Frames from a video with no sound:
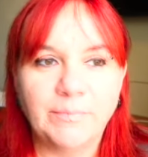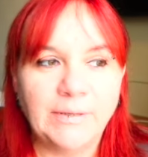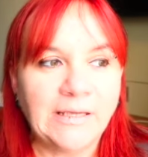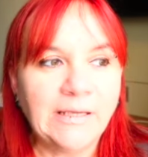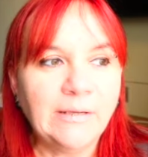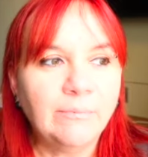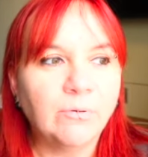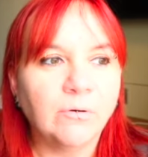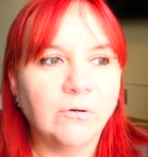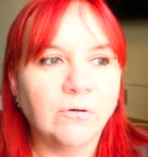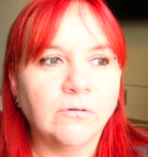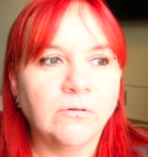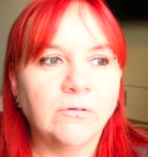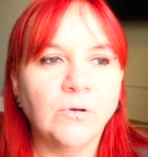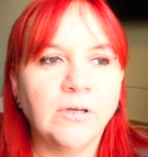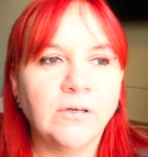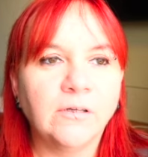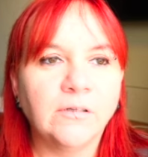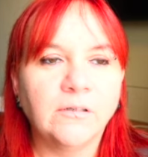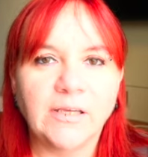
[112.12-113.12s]
people
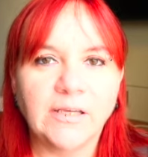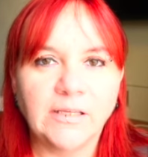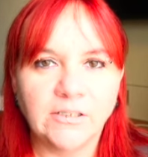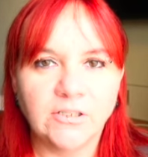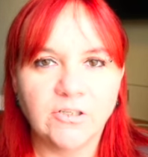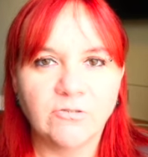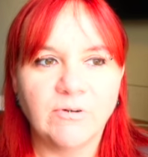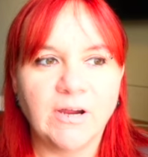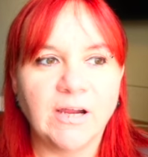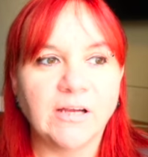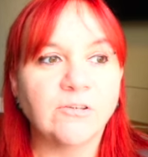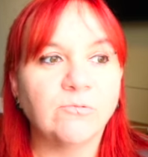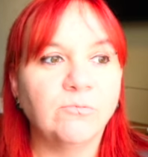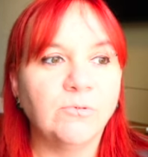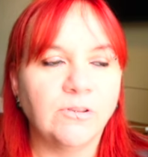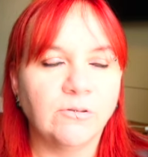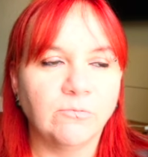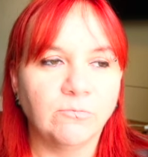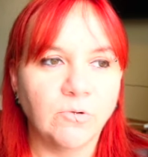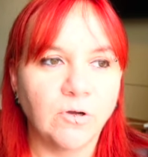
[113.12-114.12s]
will interact
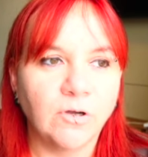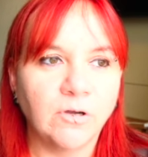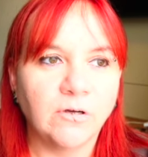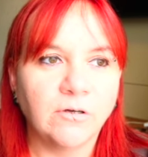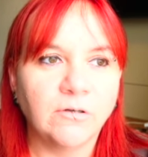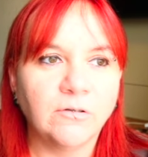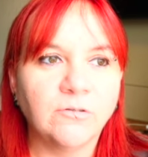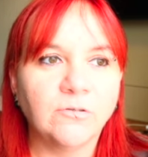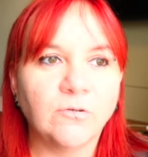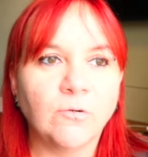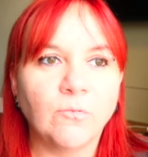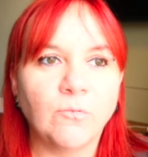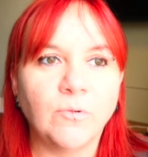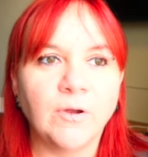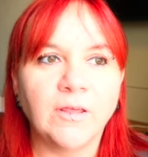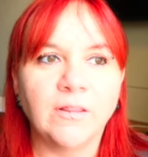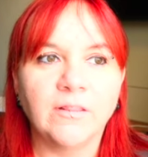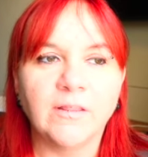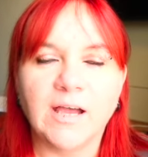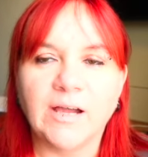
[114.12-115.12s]
with the world,
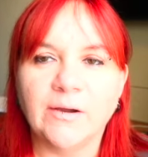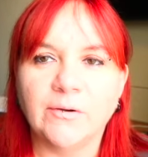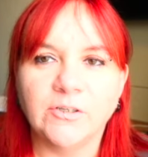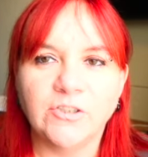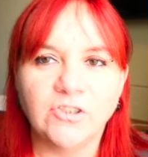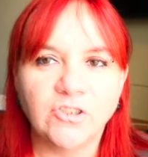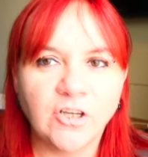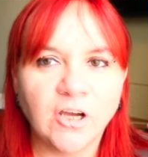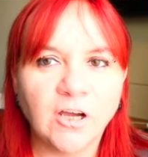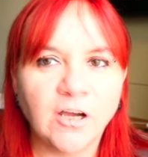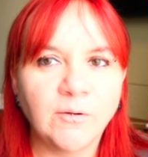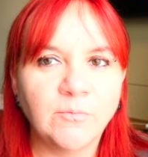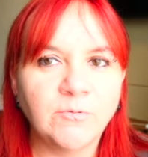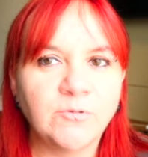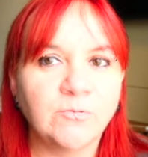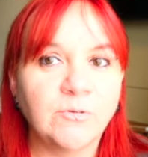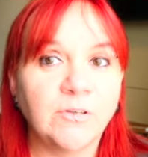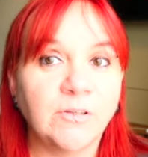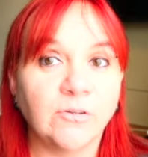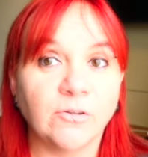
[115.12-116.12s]
with our
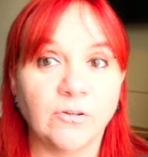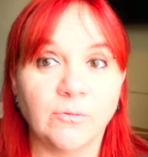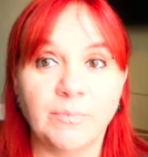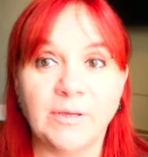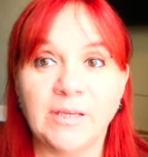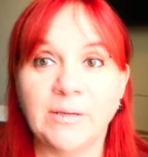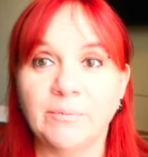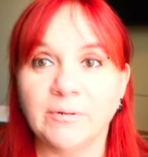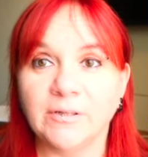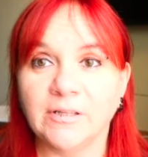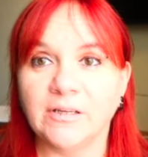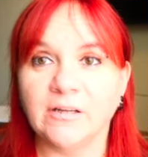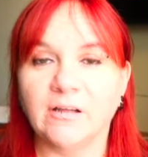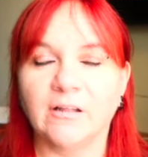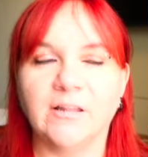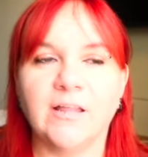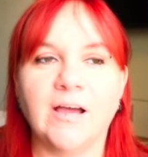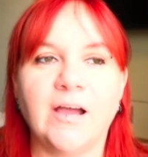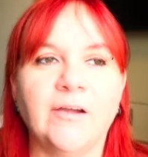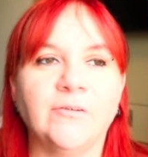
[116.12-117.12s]
jobs, with other people in our
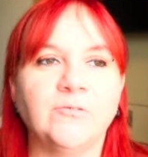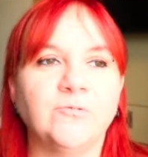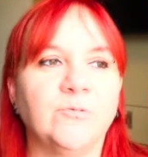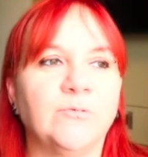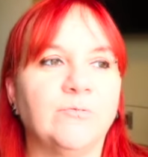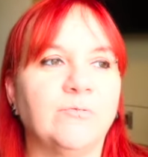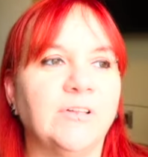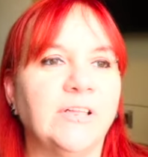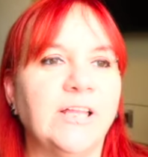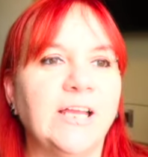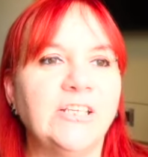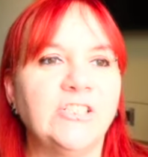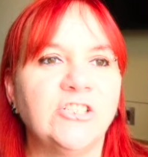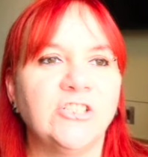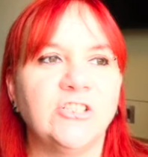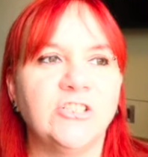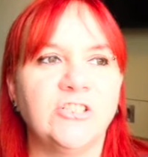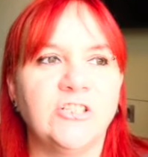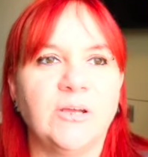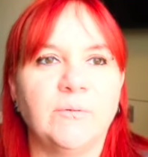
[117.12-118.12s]
lives, with
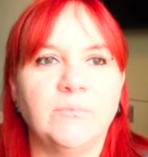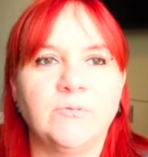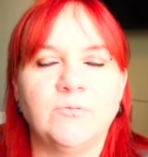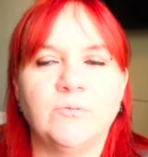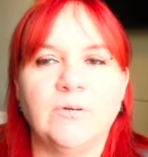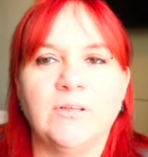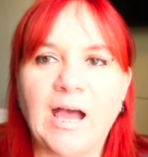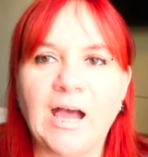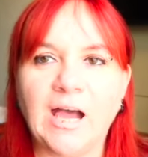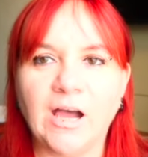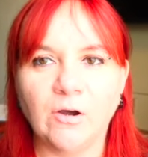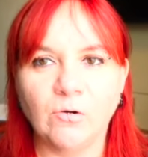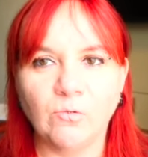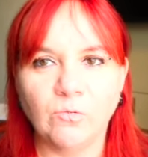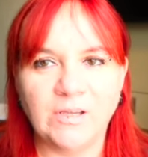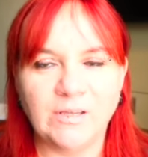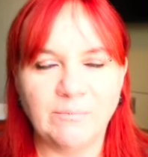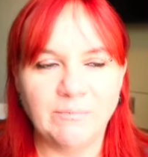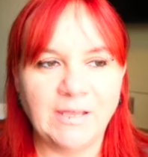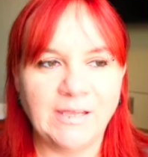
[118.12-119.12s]
relationships, with how
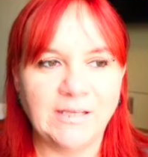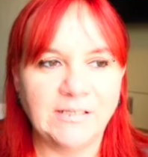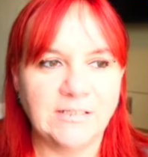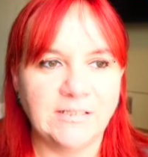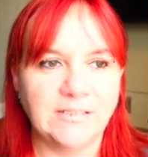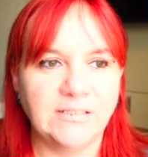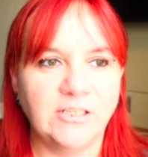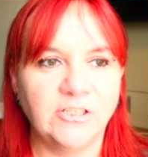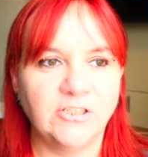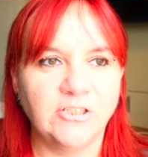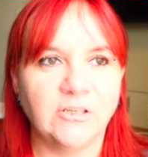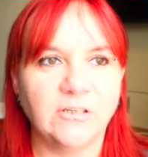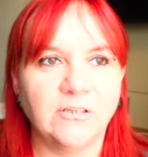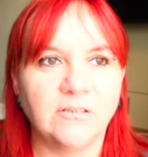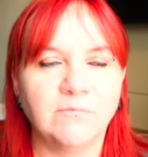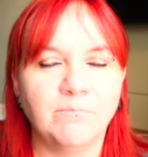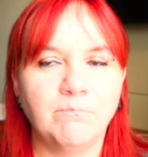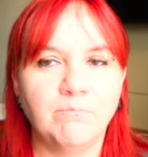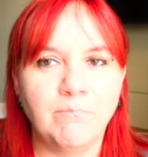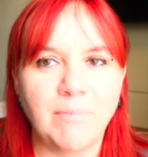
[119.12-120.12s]
we make
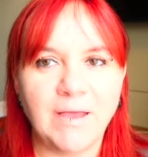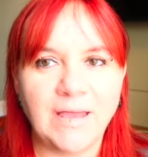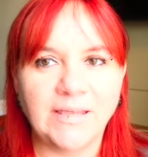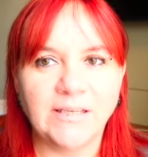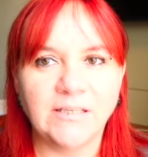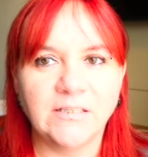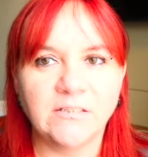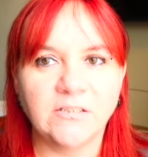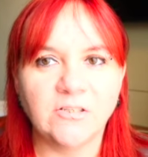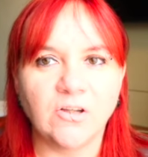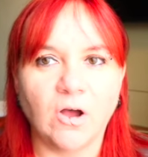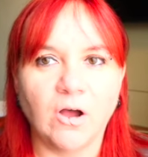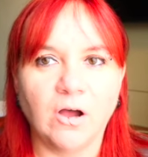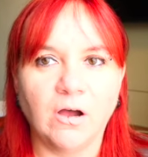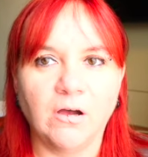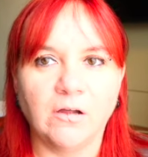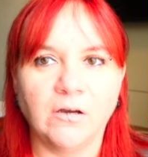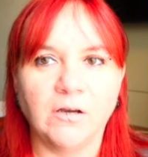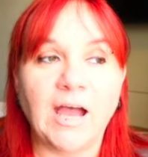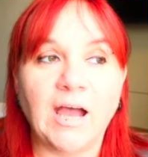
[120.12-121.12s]
decisions based
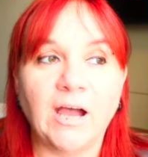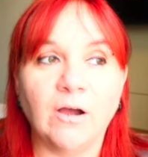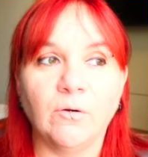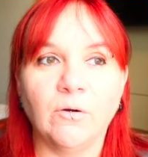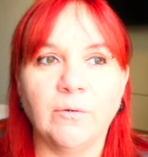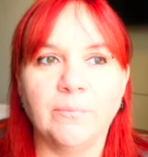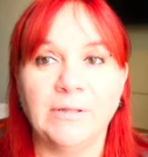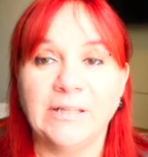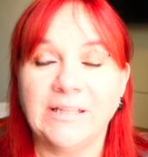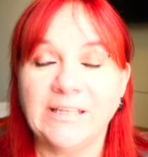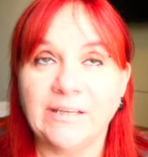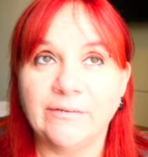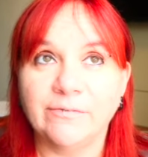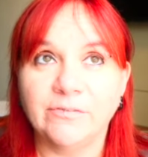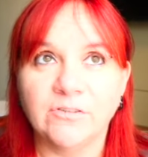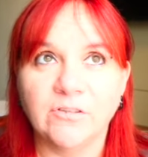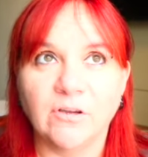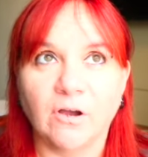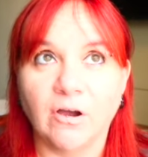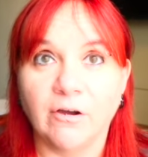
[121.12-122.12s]
on our
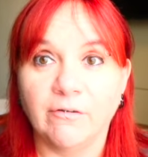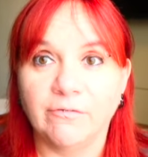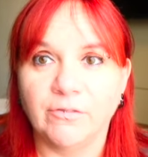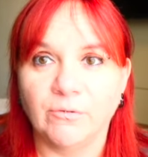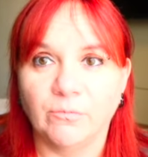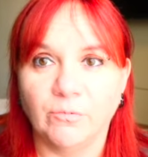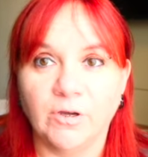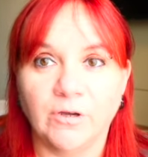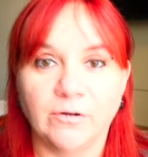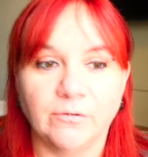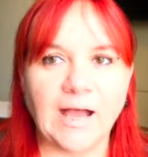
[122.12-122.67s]
beliefs of the world.